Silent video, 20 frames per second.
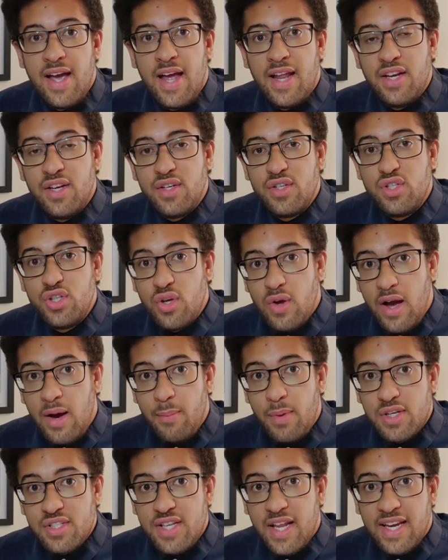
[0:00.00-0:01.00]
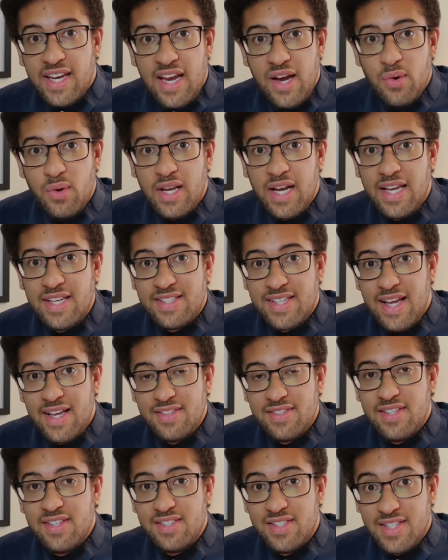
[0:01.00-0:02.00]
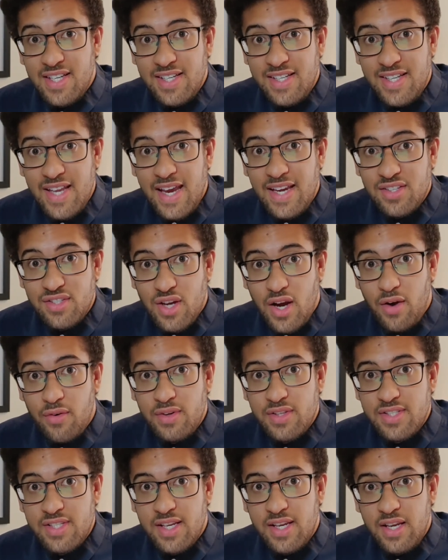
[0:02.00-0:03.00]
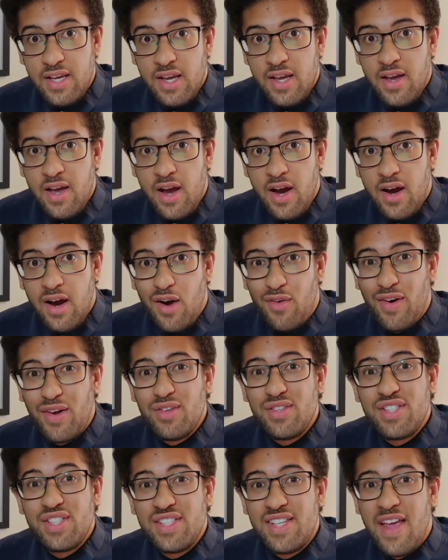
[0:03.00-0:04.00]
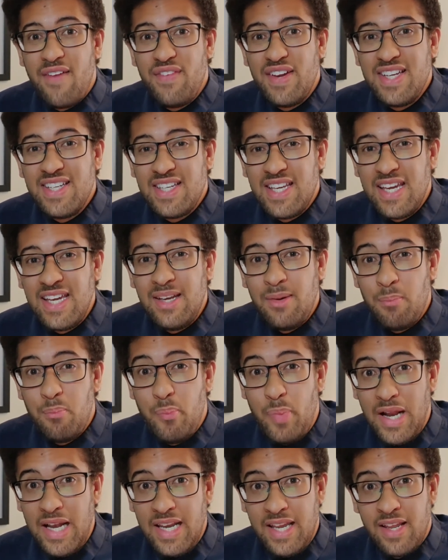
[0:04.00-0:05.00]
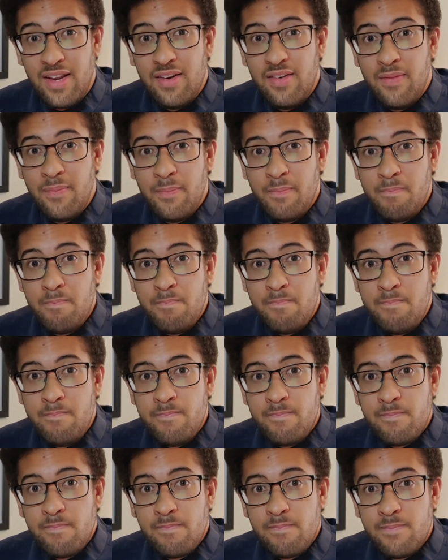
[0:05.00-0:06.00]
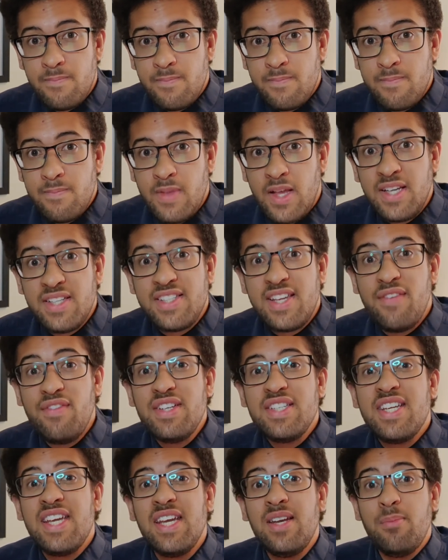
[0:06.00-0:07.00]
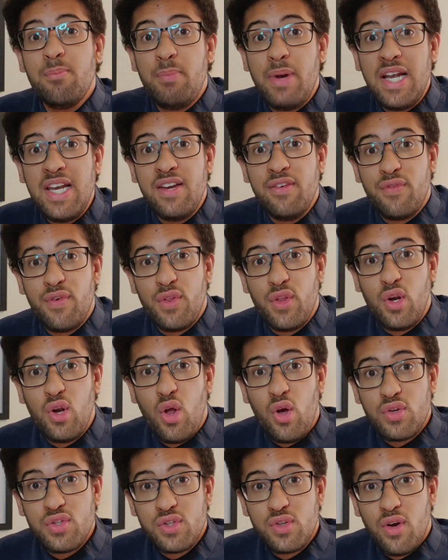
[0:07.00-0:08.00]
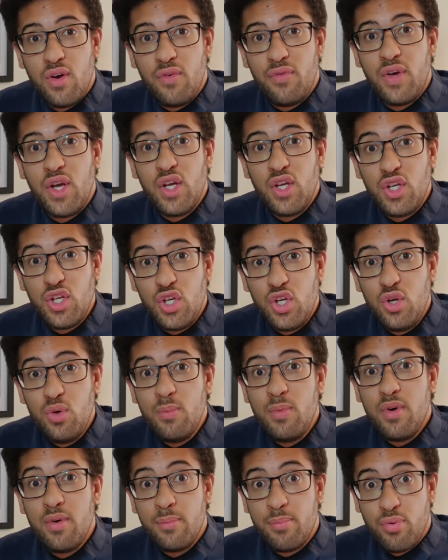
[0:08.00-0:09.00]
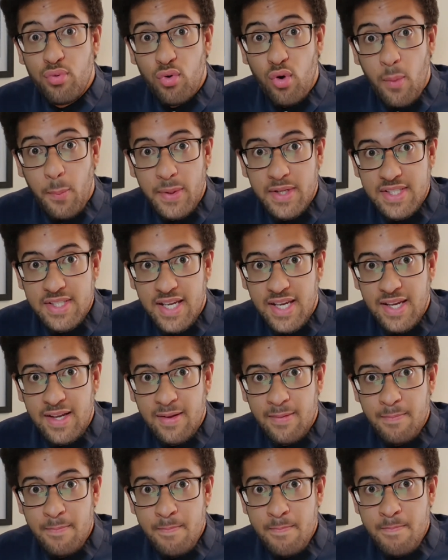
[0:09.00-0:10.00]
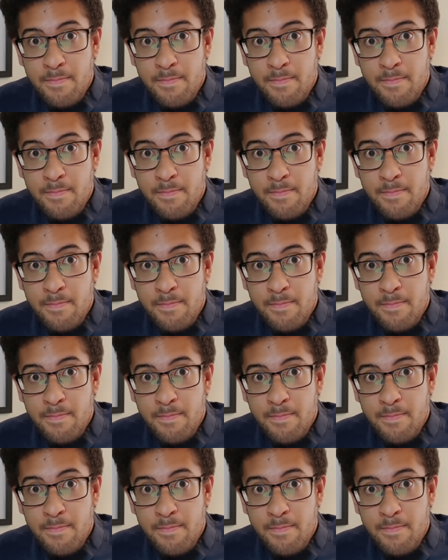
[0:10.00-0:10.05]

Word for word: And do you know how much that calculates as as today's currency? Around 17 billion. 17 billion for the loss of human property.